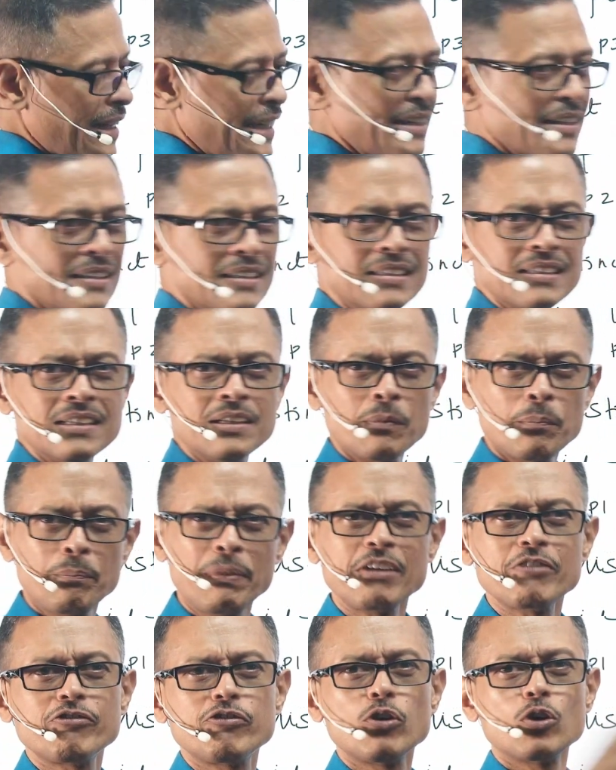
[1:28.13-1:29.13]
right?
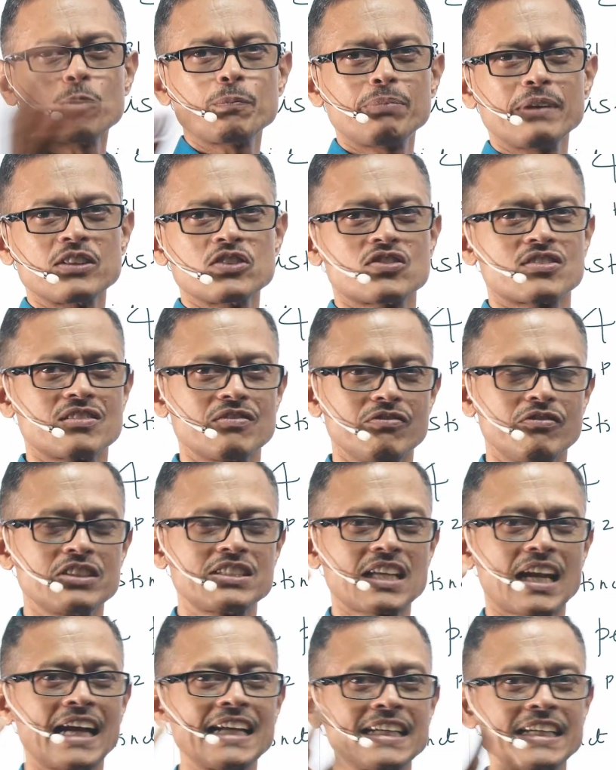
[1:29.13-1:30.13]
Pick 4 pens
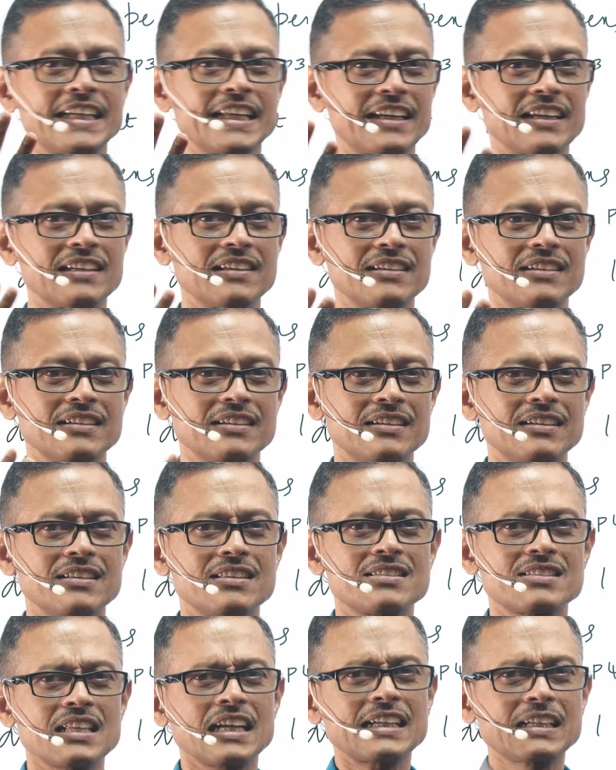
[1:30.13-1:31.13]
which are identical.
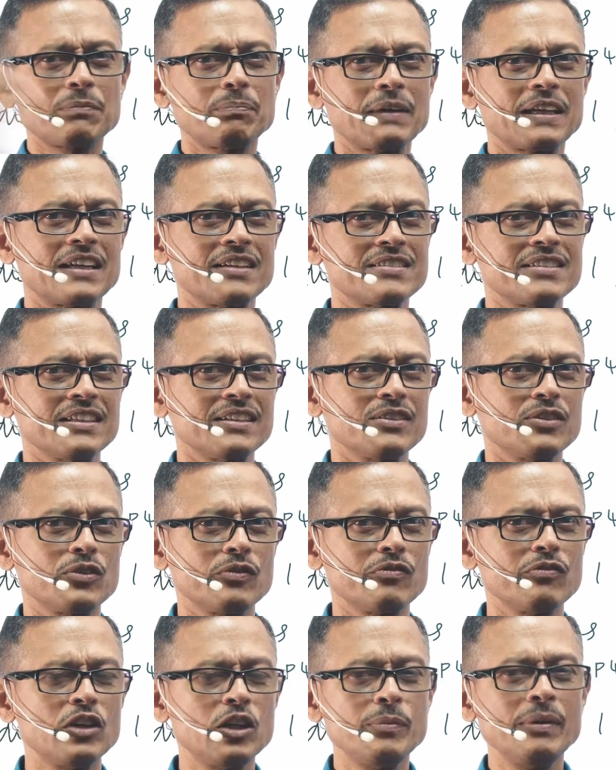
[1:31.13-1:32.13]
Select a pen and see.
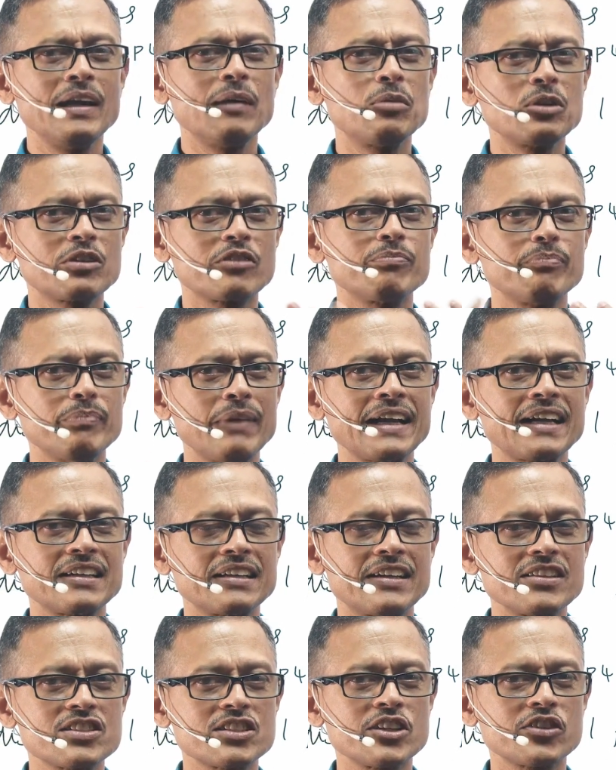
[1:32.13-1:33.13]
Will you be able to make a
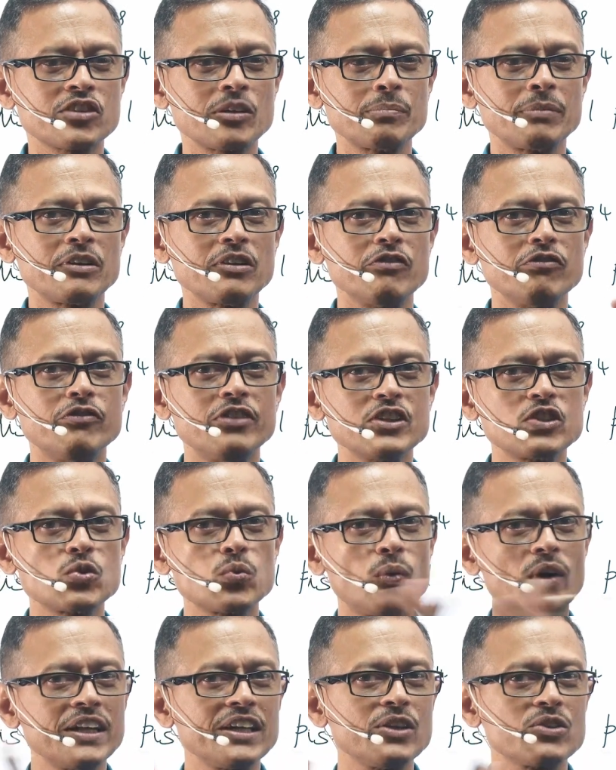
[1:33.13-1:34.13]
distinction between
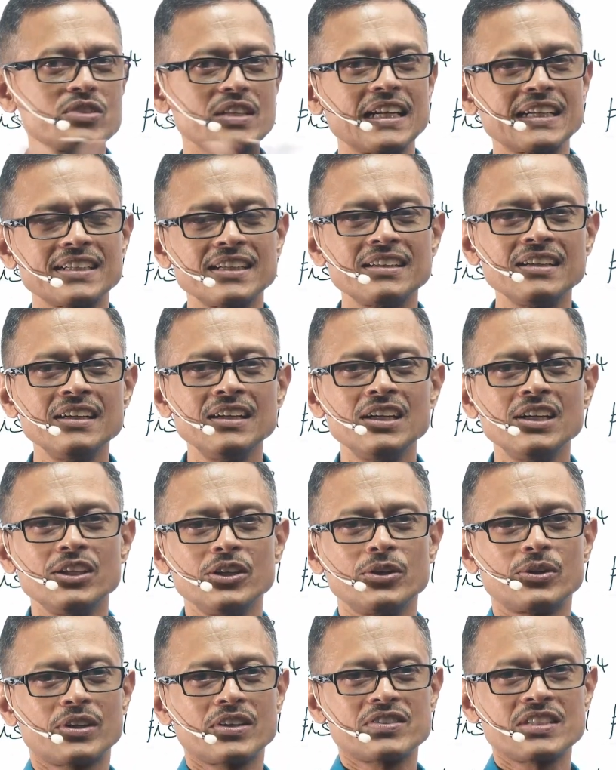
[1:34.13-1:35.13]
which one you selected?
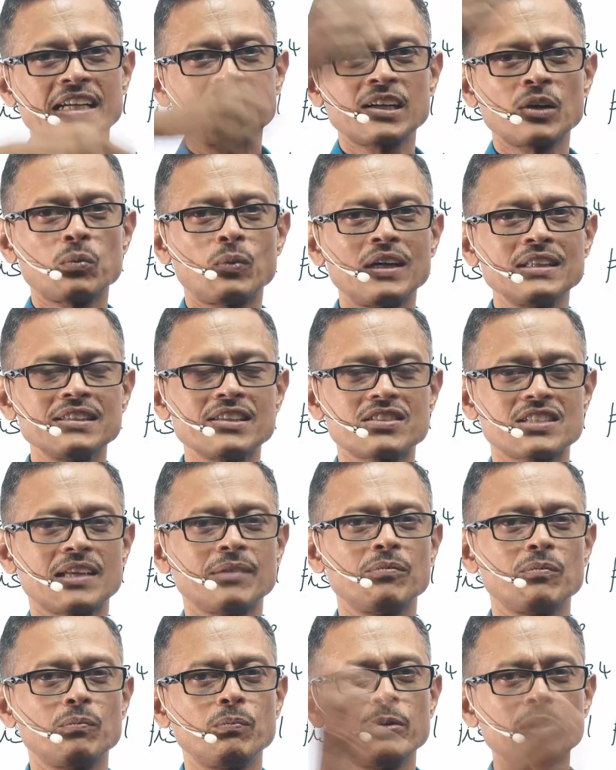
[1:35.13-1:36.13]
You could have selected one this
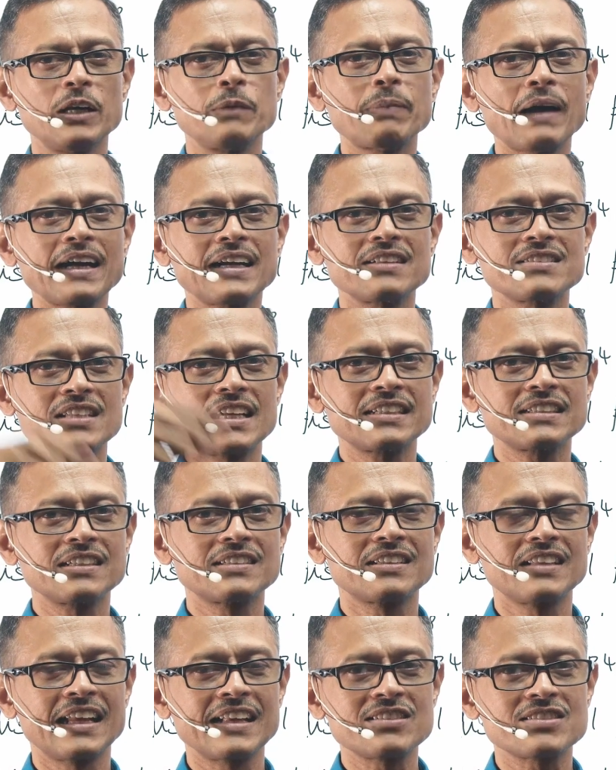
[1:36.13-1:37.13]
time, put it back and select
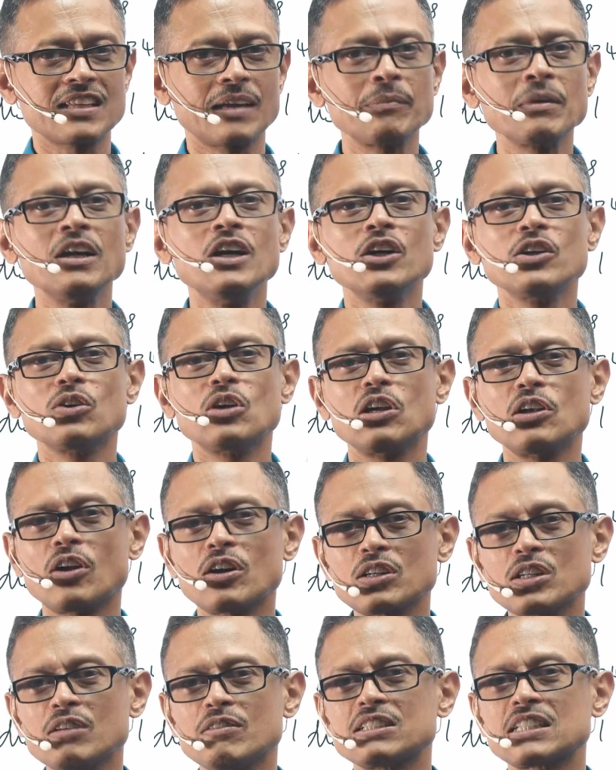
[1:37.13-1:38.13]
it the next time. You will
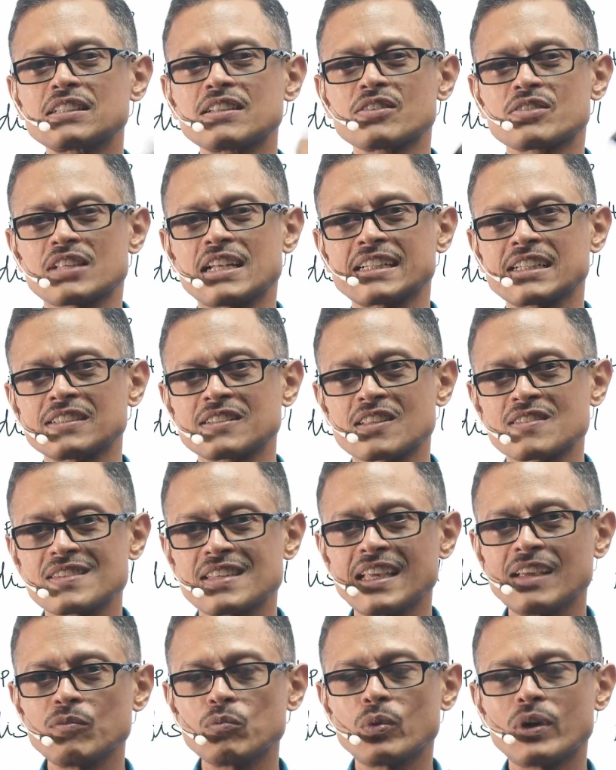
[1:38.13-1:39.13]
not know whether you selected the
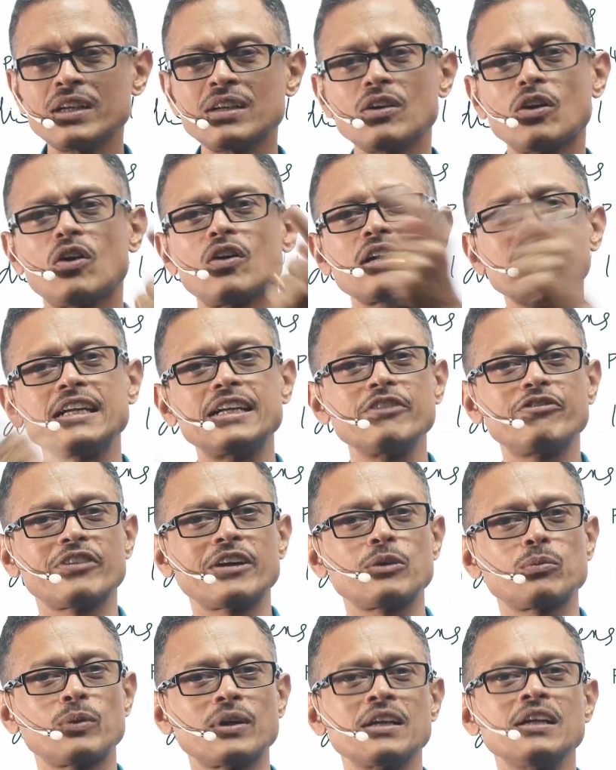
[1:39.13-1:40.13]
same one or a
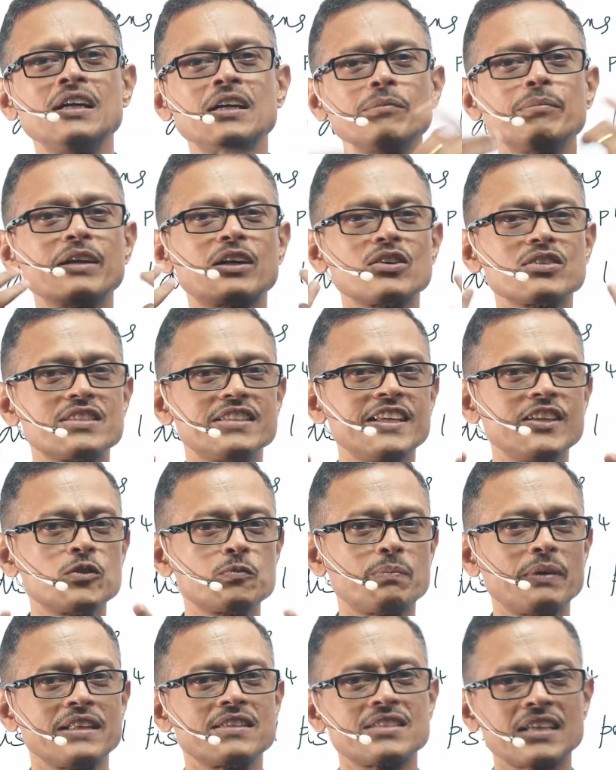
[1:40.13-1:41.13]
different one because these
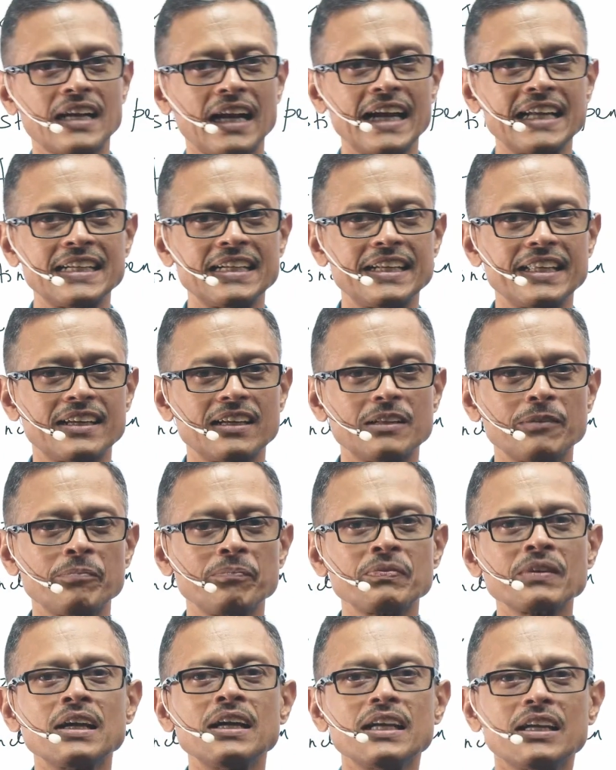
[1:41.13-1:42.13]
pens are identical.
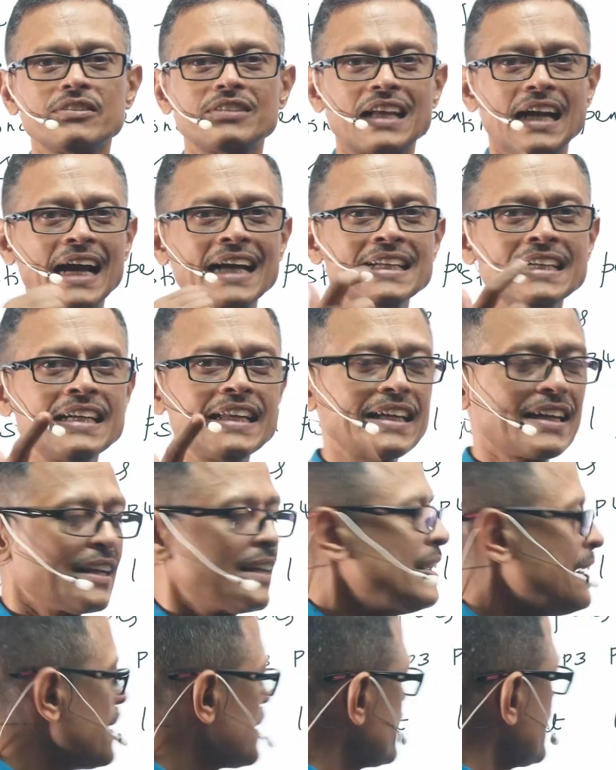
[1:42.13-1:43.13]
If they are identical,
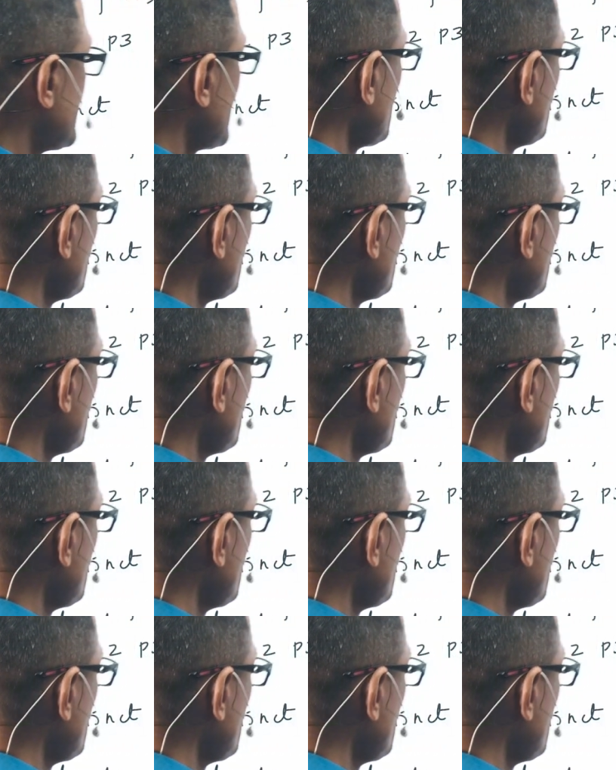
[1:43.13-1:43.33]
the